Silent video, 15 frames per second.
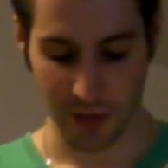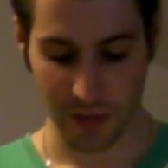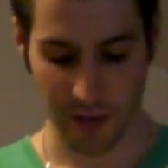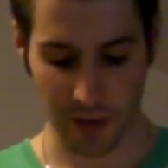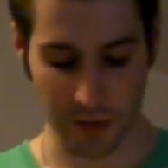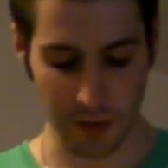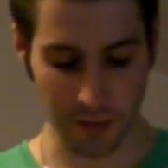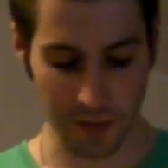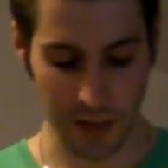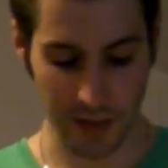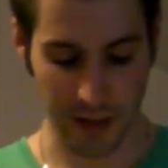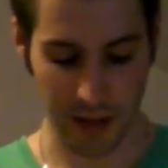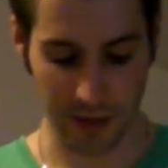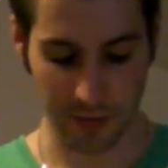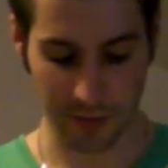that you might
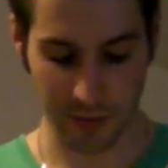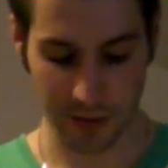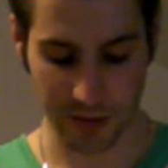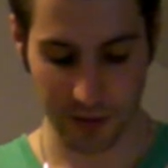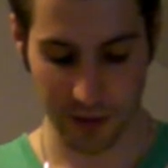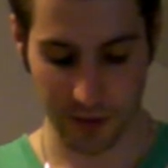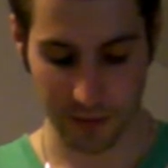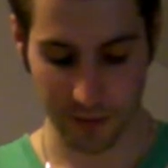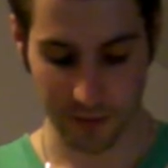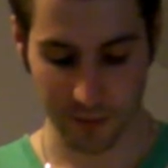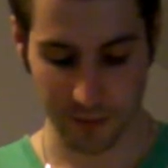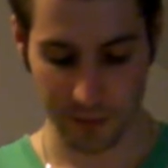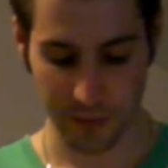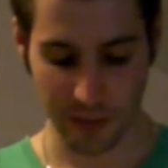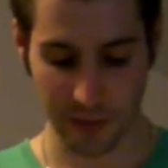have well done.
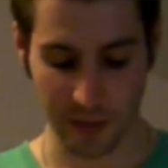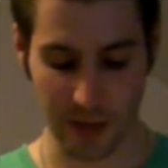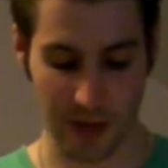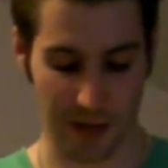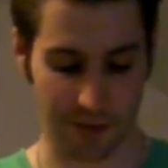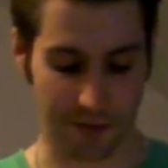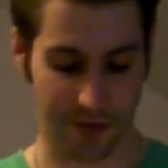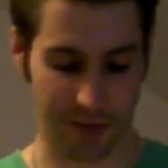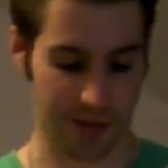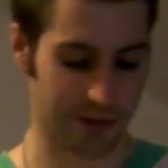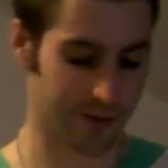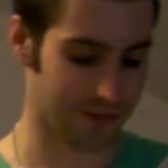Ah, fuck.